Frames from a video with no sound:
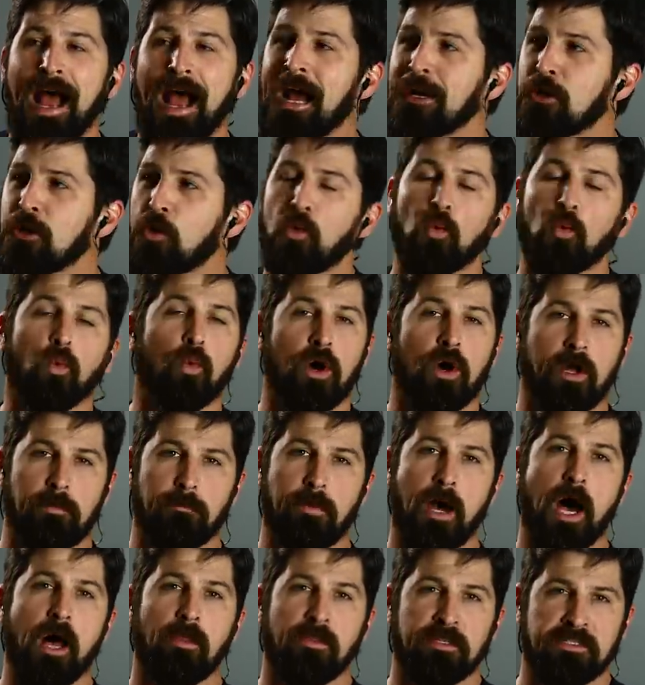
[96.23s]
I don't want
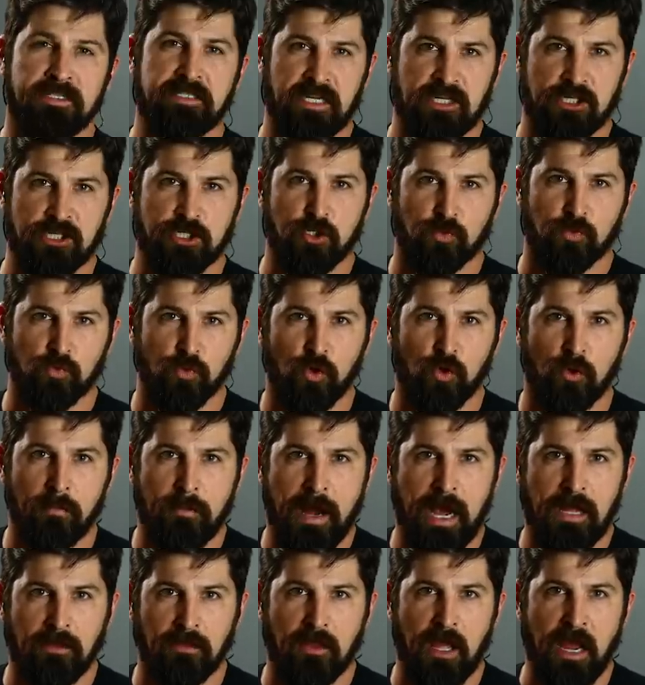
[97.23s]
politics to rule
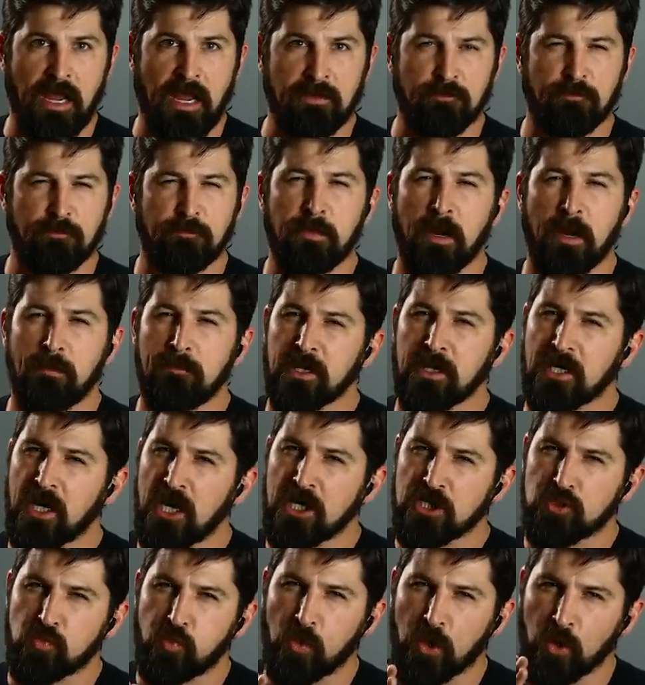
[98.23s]
my life, but
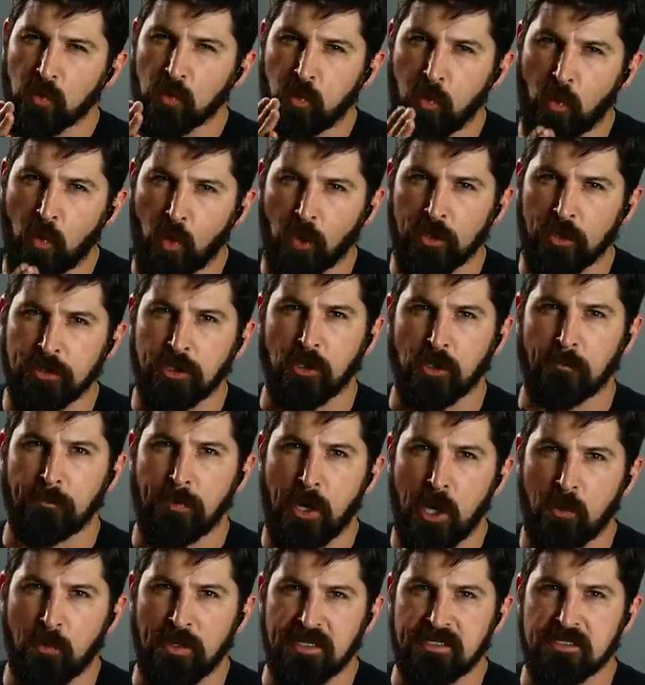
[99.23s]
because we're warrior
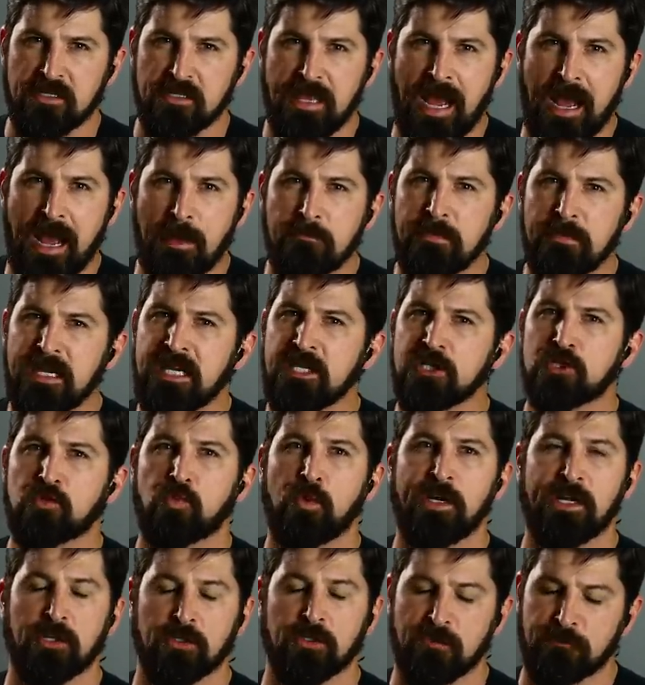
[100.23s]
poets, that means
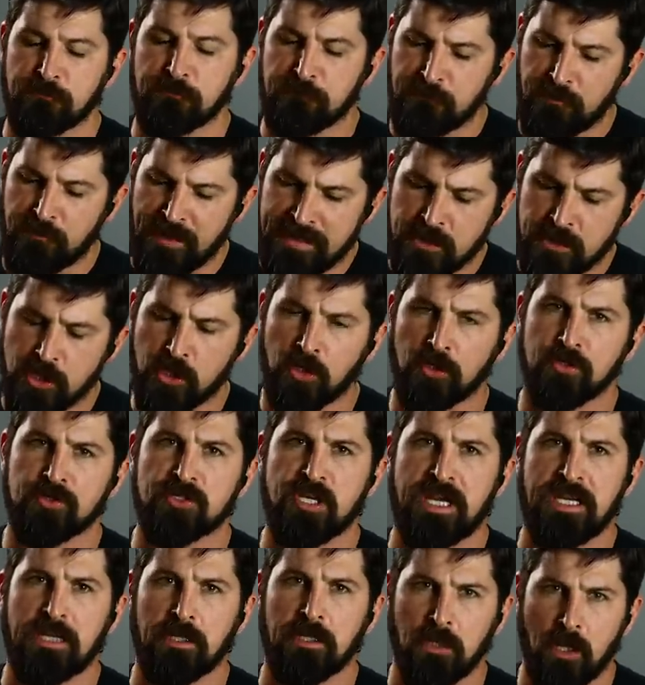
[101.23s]
we are
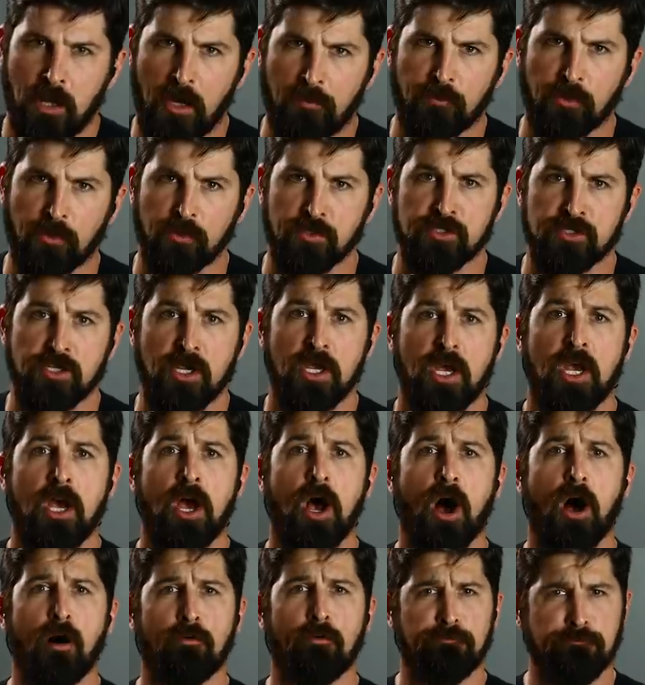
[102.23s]
defenders and lovers
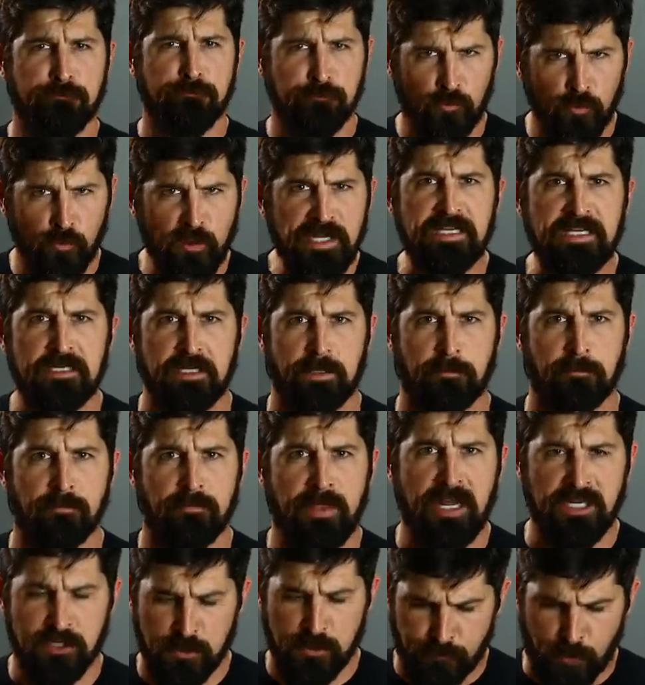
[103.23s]
of freedom.
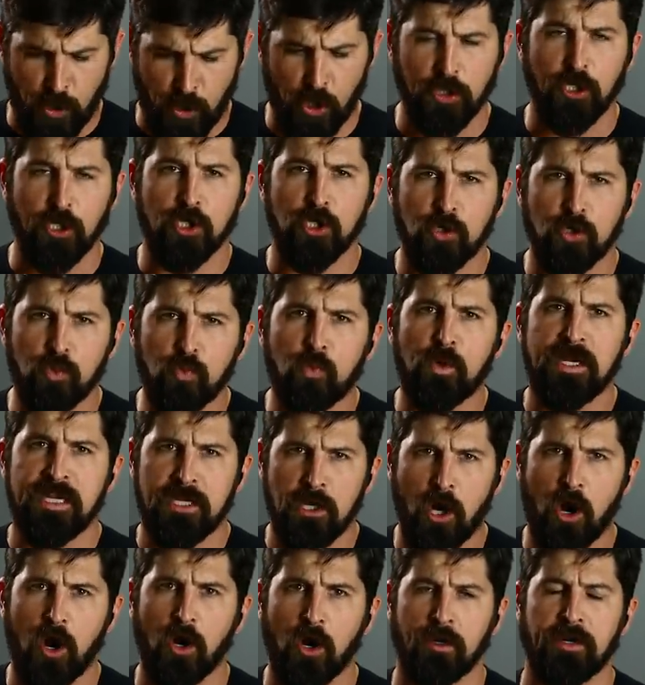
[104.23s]
That's part of who
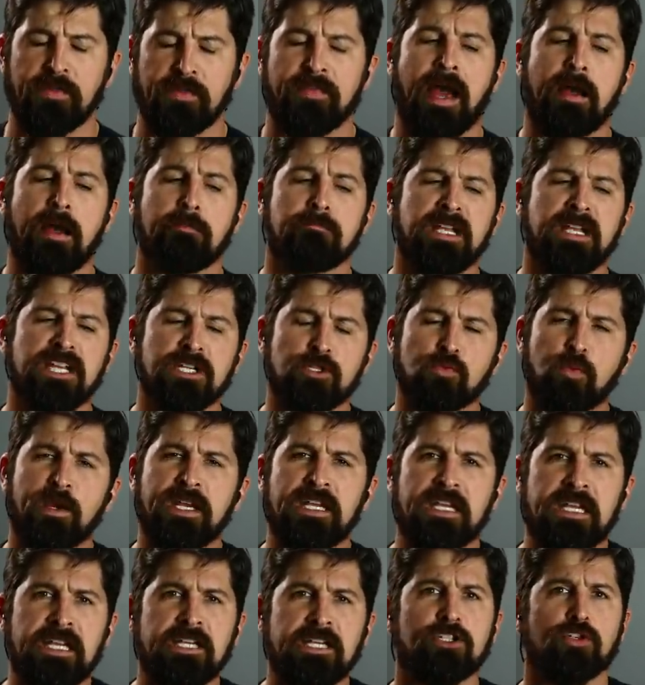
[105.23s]
we are, and that means we
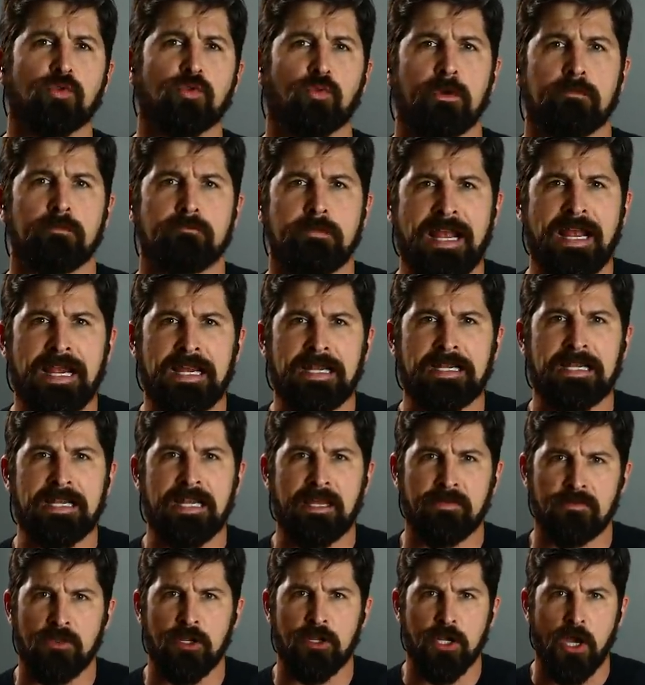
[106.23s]
need to remain
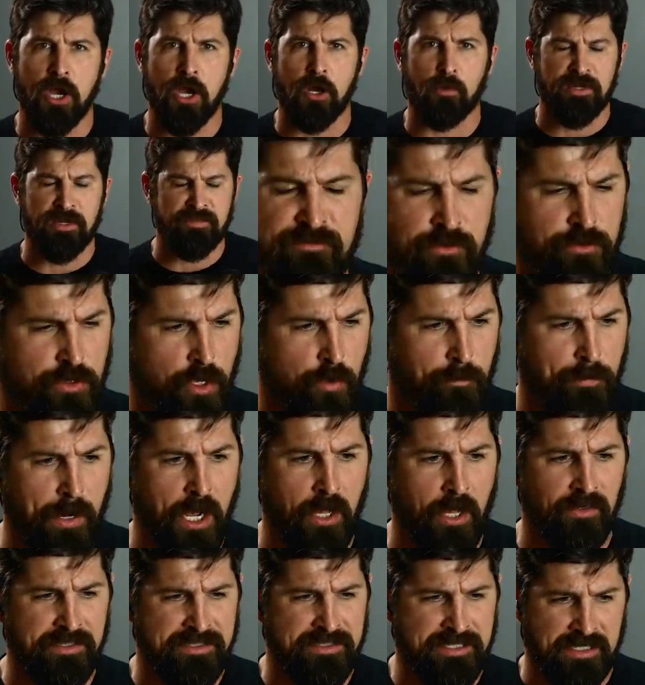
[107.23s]
in the know. Even though
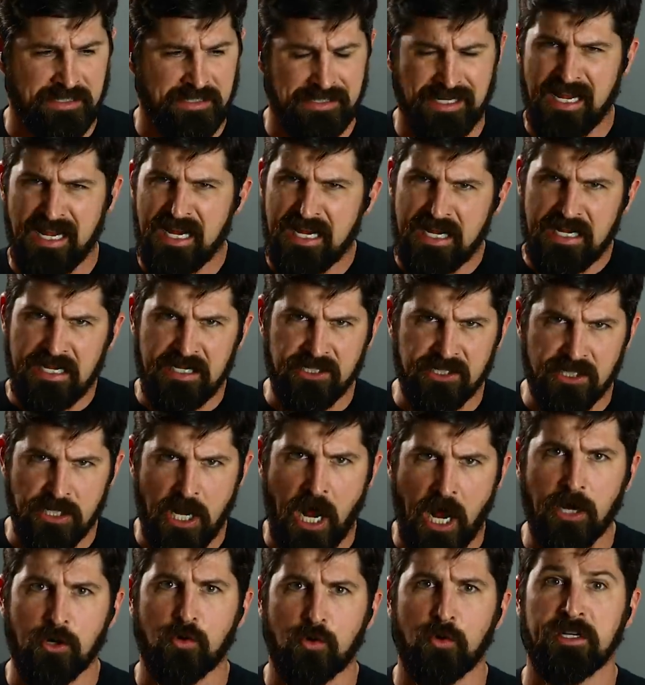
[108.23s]
politics is
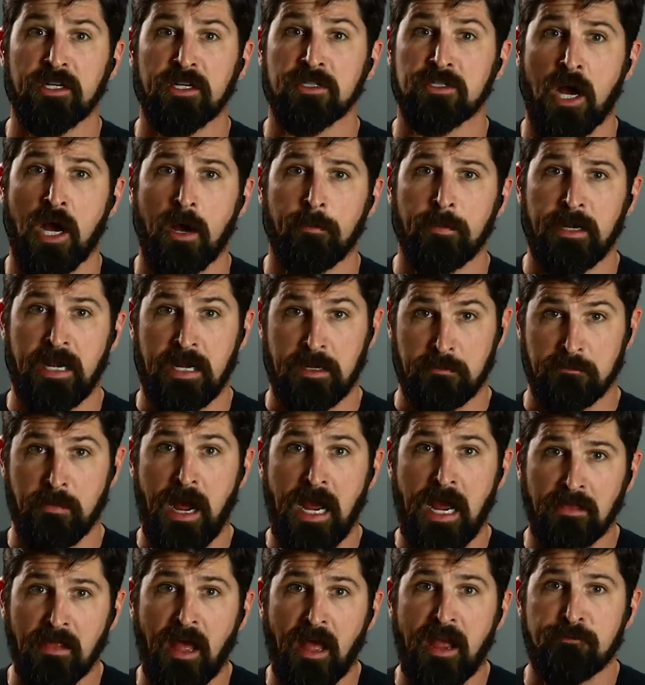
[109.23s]
not going to dominate
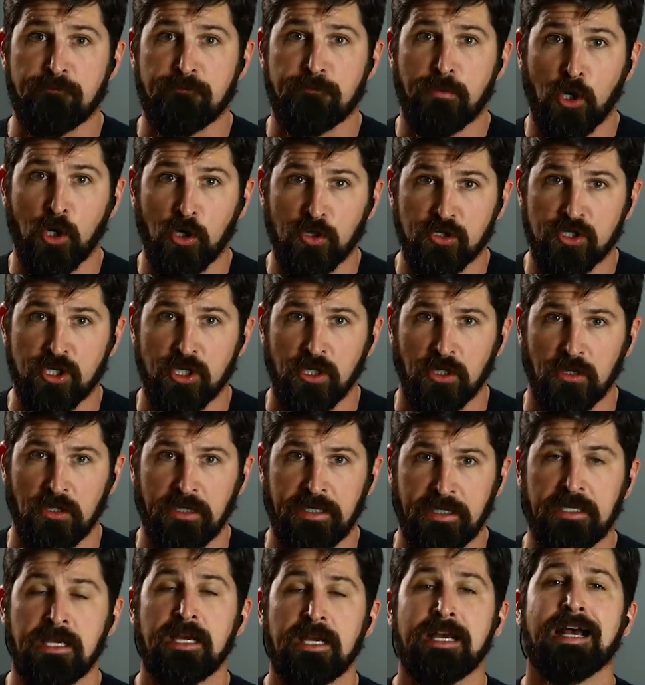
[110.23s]
my life
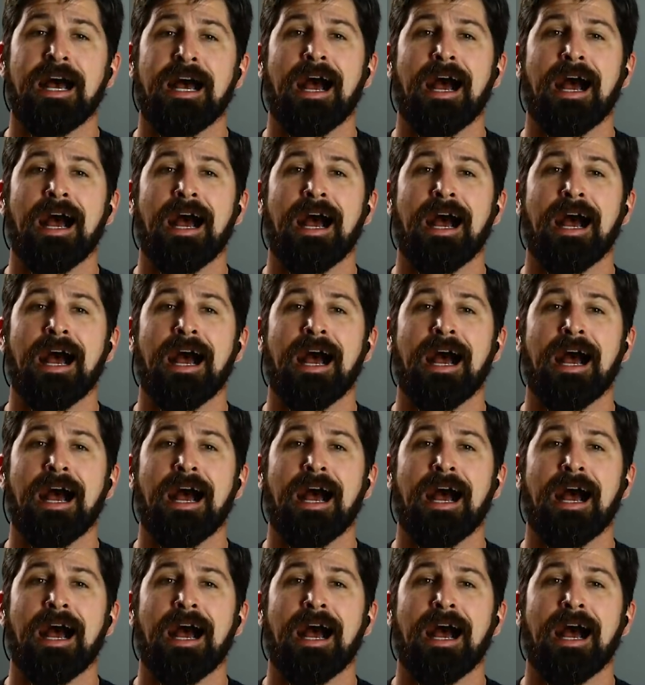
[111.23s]
personally,